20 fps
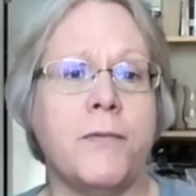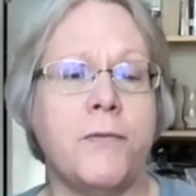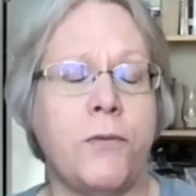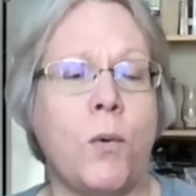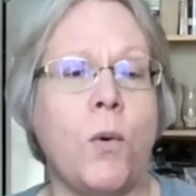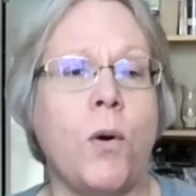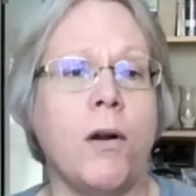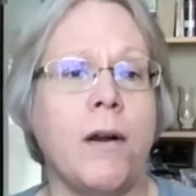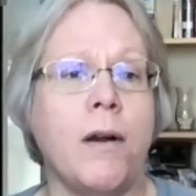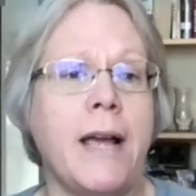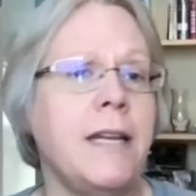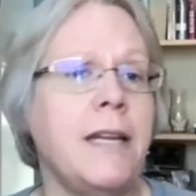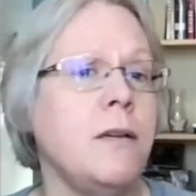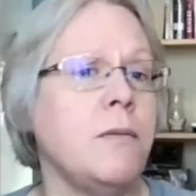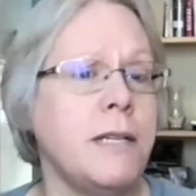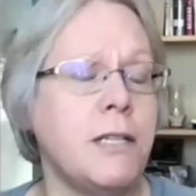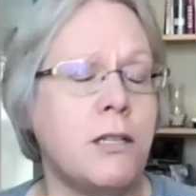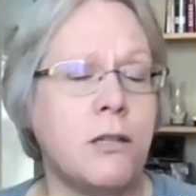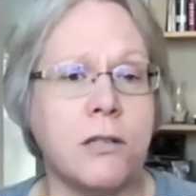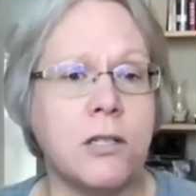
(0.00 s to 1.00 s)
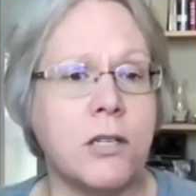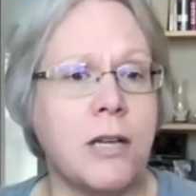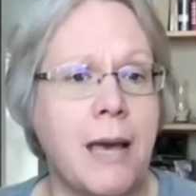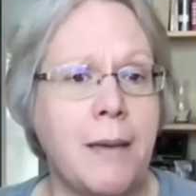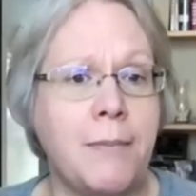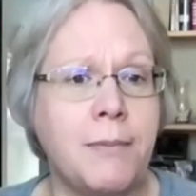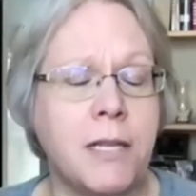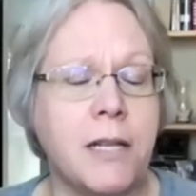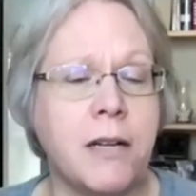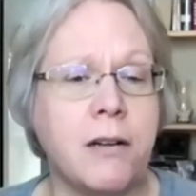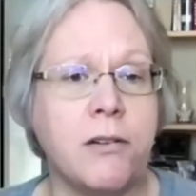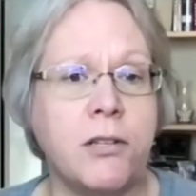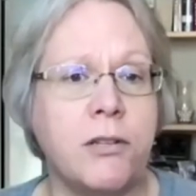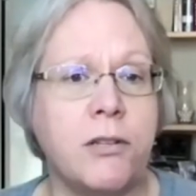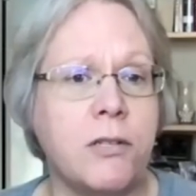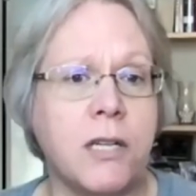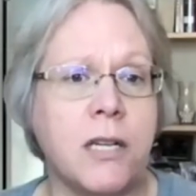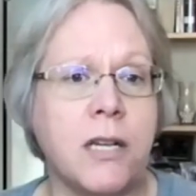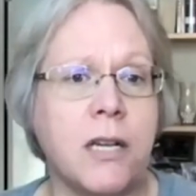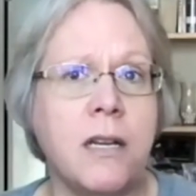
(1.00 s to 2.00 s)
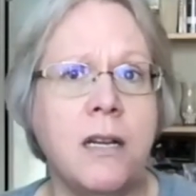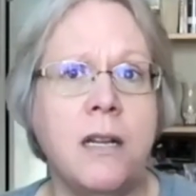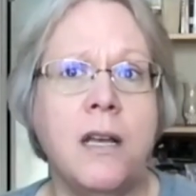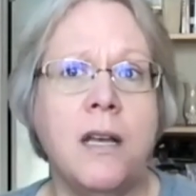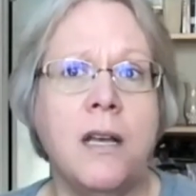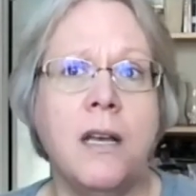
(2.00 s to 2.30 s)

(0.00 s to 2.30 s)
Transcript: for any research labs that are using it.